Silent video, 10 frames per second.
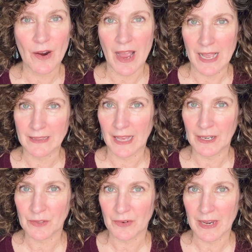
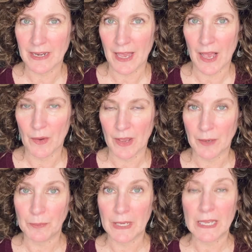highlighted right now,
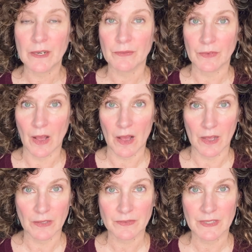and being
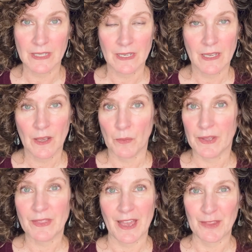involved
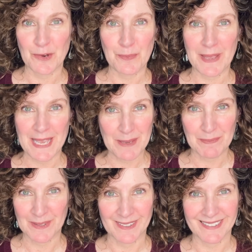with other
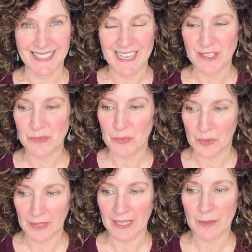people is
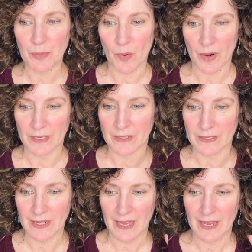really important
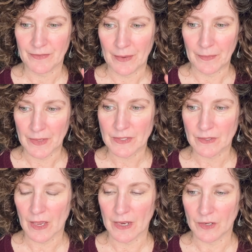from this
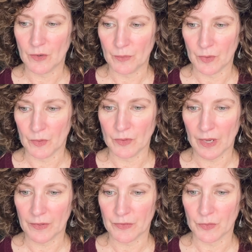new moon
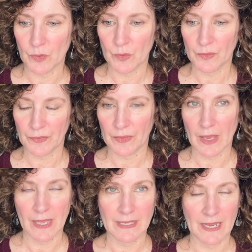through
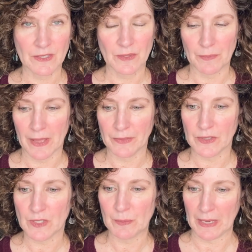next month
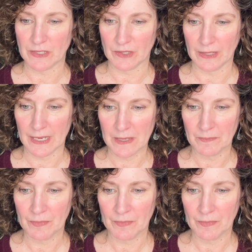especially.